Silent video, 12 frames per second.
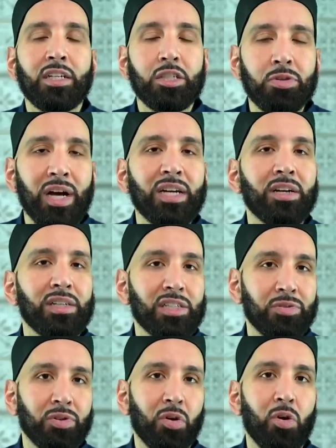try to
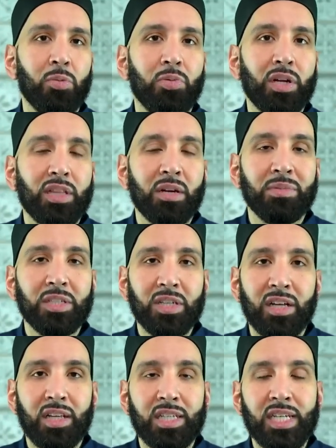also incorporate them,
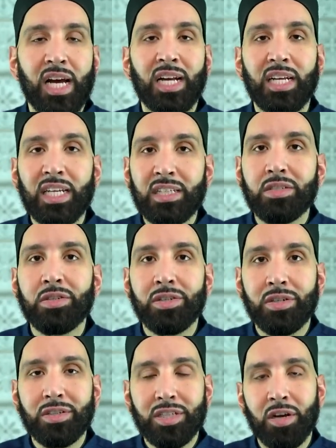inshallah ta'ala, into
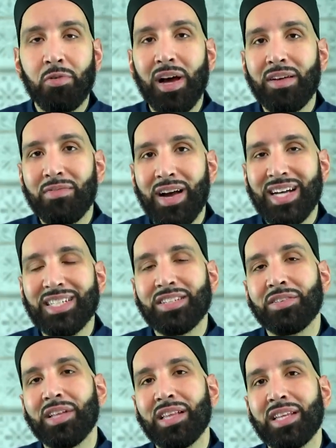your Shawwal fast
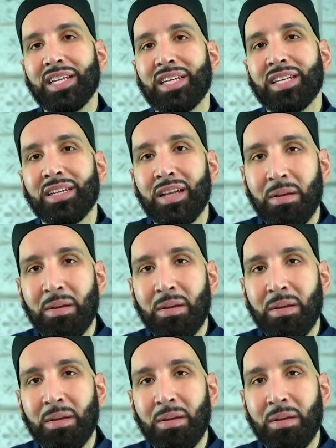so that they can